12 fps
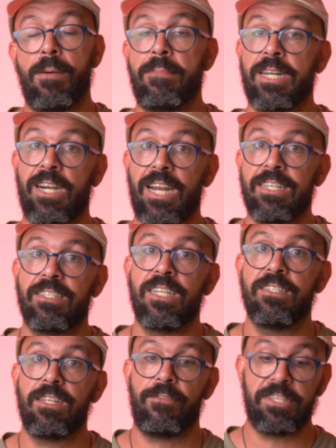I met her last year
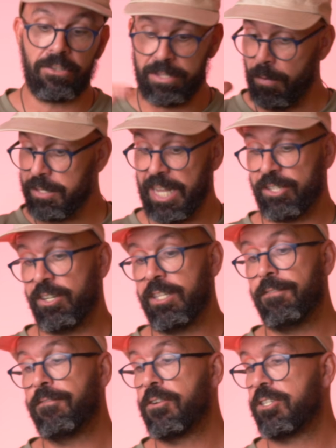in San Francisco. That was actually
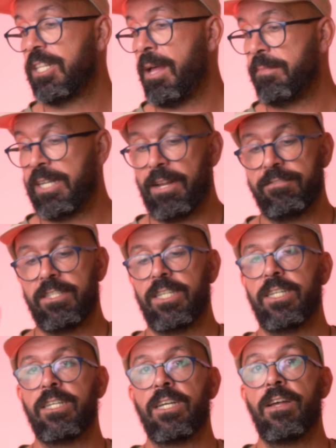the first time that I've
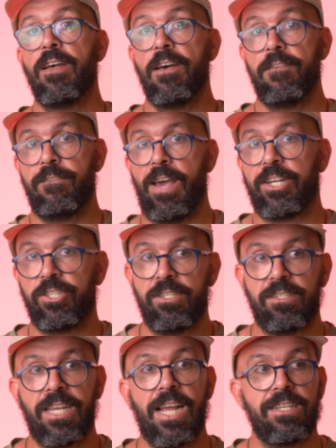seen the Faction
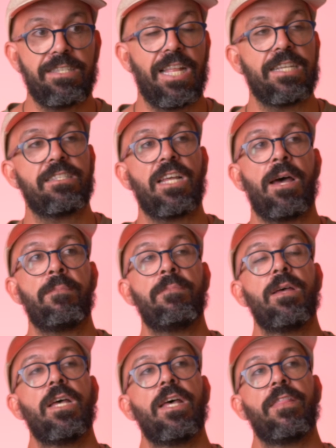skates, last time
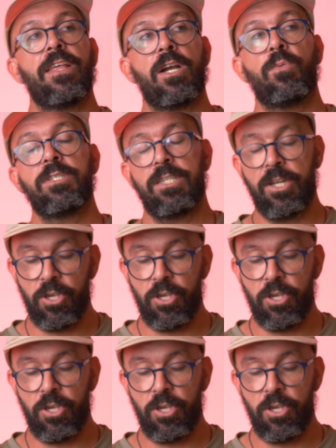that I was in the